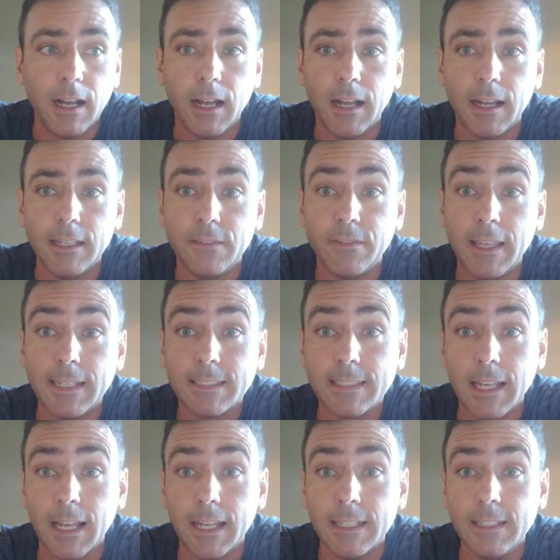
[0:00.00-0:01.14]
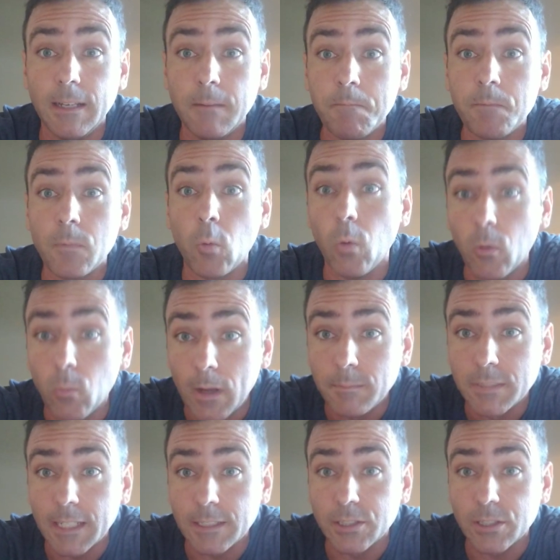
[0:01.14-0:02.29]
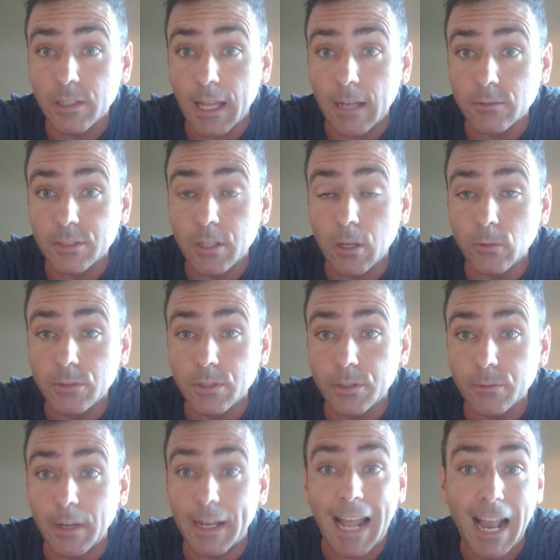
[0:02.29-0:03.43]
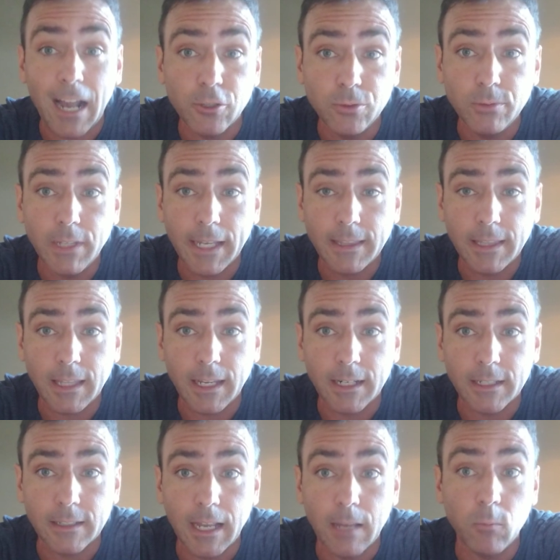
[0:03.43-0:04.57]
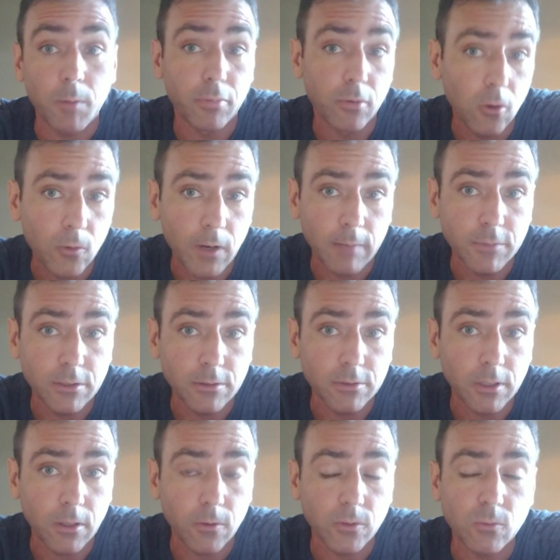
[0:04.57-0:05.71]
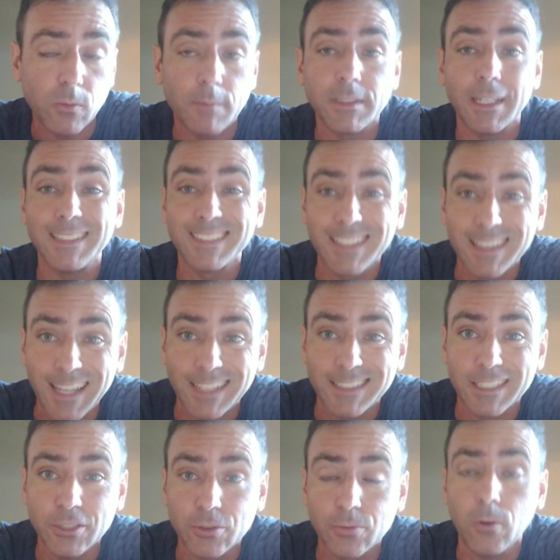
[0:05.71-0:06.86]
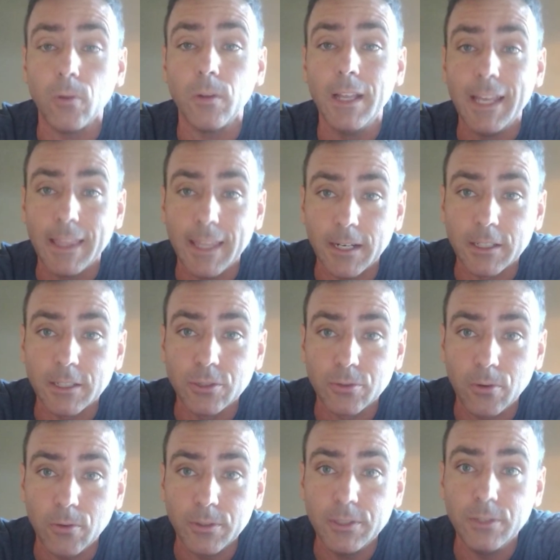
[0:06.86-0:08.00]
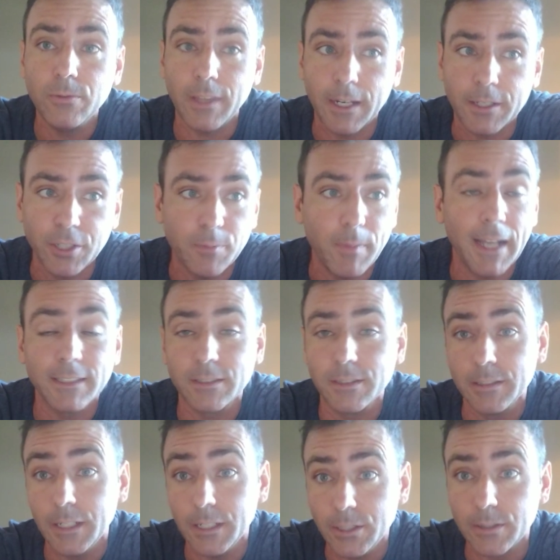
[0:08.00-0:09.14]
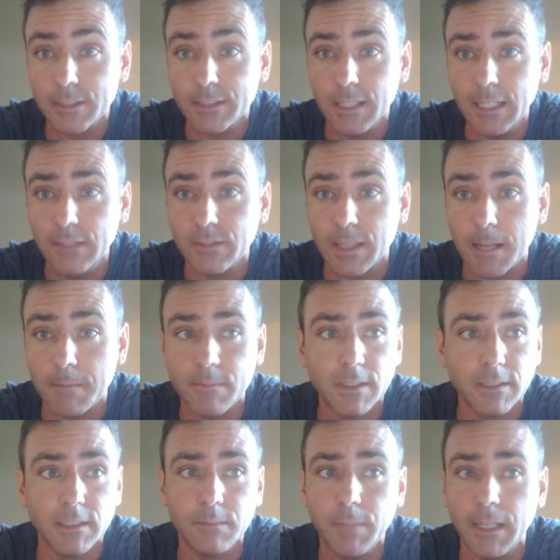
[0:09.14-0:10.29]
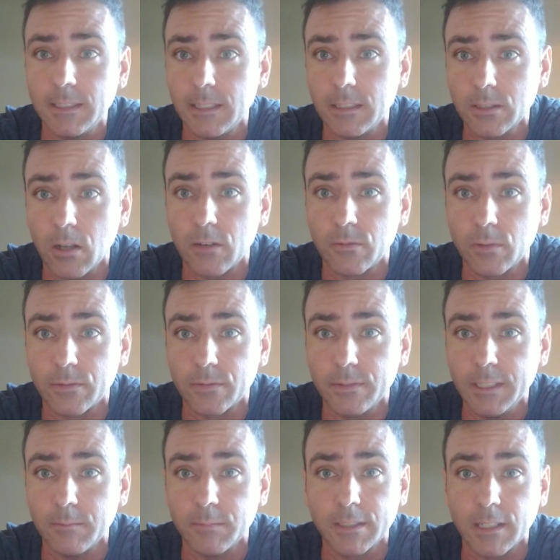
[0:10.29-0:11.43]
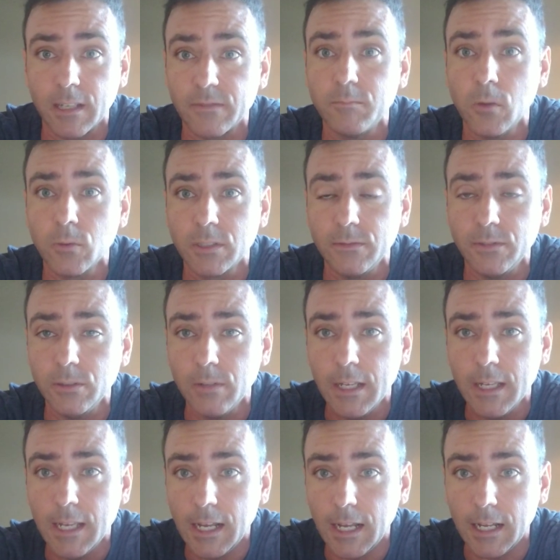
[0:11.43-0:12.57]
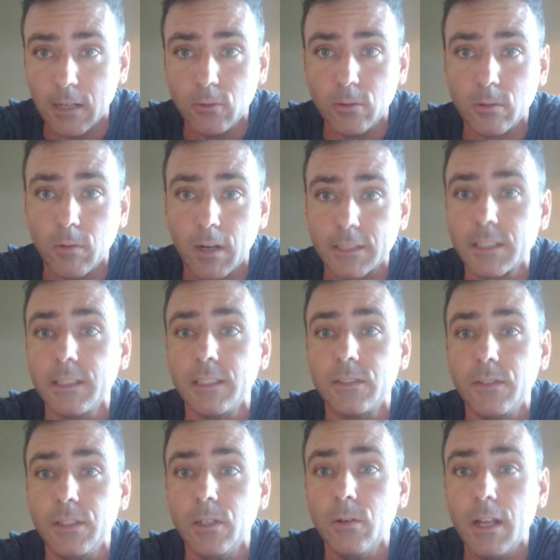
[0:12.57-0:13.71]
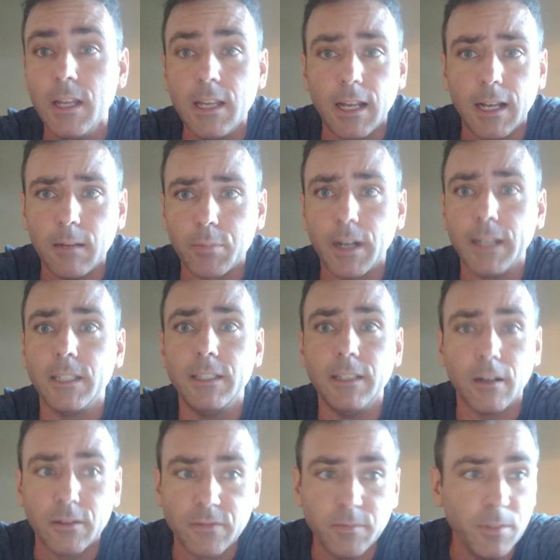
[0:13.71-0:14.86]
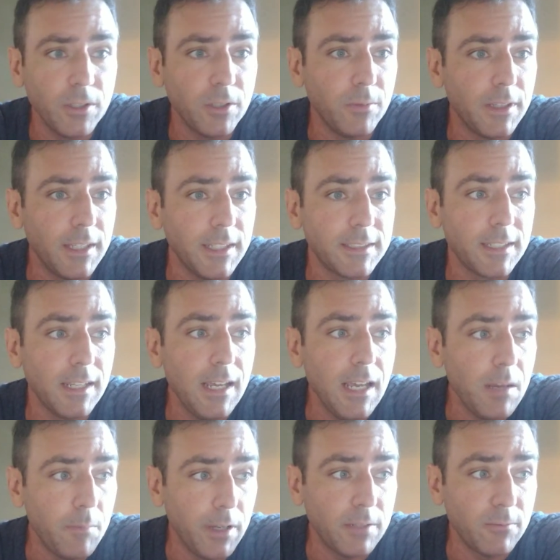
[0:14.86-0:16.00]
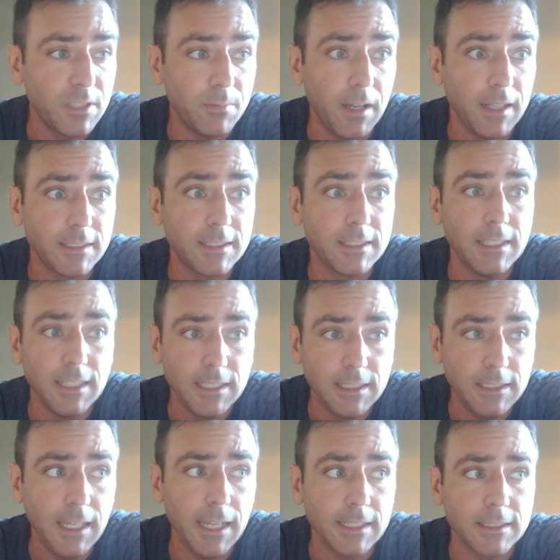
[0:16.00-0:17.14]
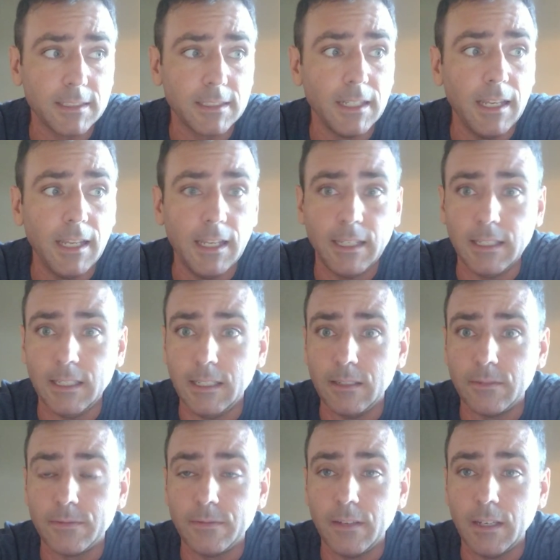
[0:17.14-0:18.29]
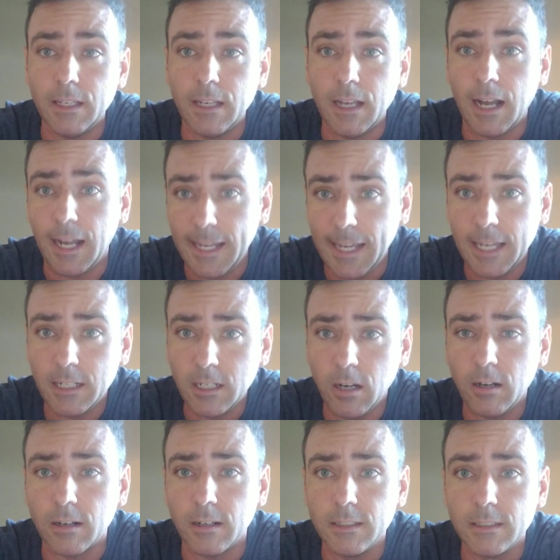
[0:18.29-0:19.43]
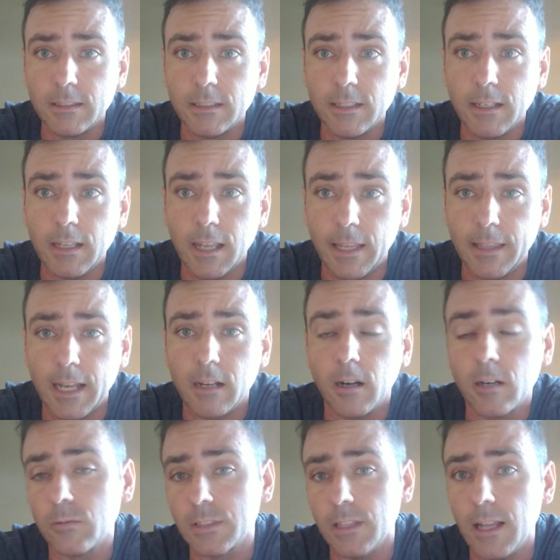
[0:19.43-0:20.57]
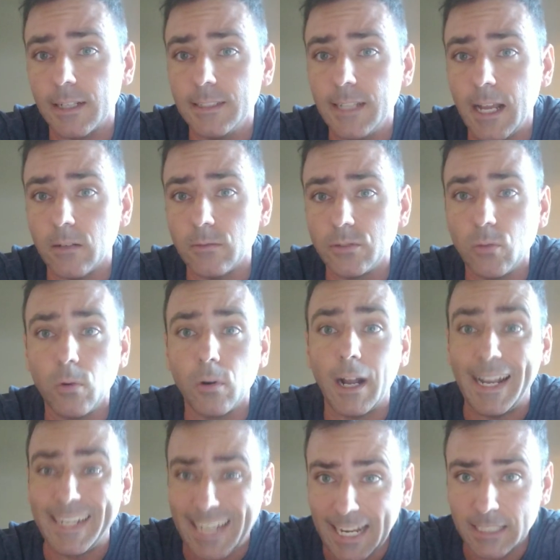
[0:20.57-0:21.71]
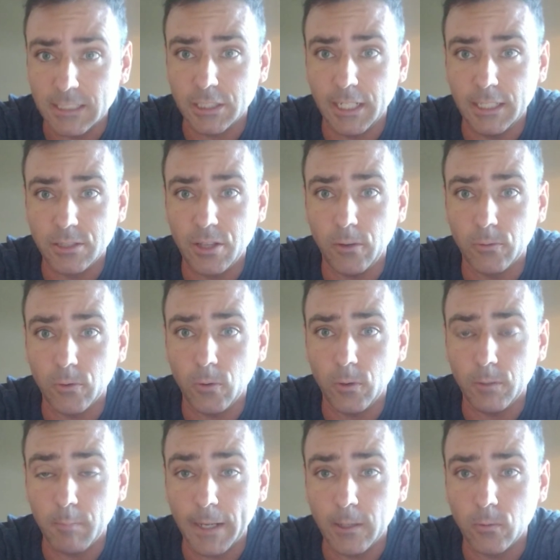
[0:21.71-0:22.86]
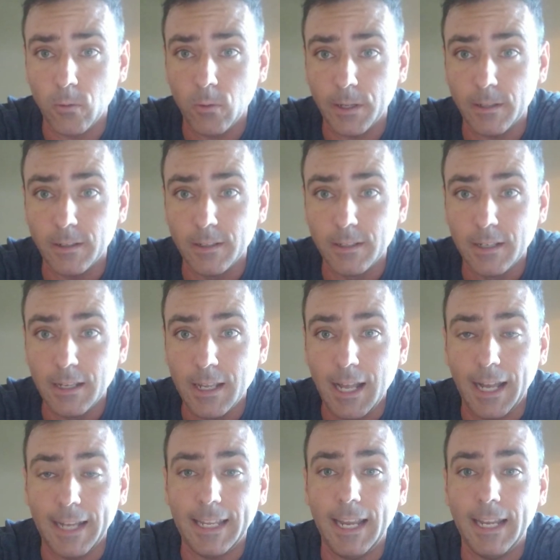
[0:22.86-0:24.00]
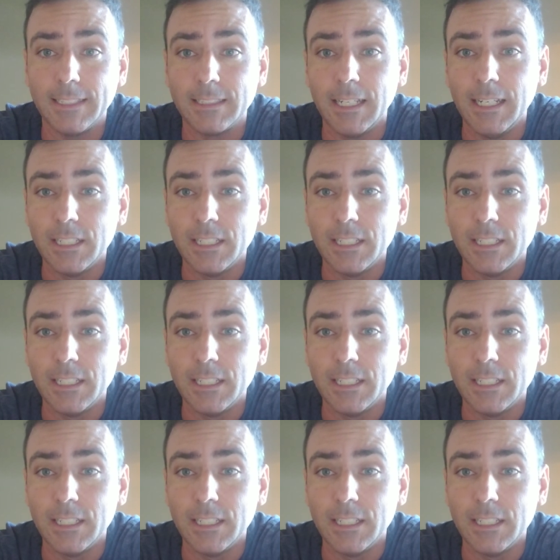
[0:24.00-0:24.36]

Uh, if they decide what websites you're allowed to go to and how you get there and what programs you use to go to those websites, that's control. They are controlling you. They are your master. You're a slave to them. This is basic software freedom stuff. Most of you uh, who are watching this video uh, probably are familiar with this. But in response, yes, if I had a car and that car was locked down to where I can't change the own oil, my own oil. I can't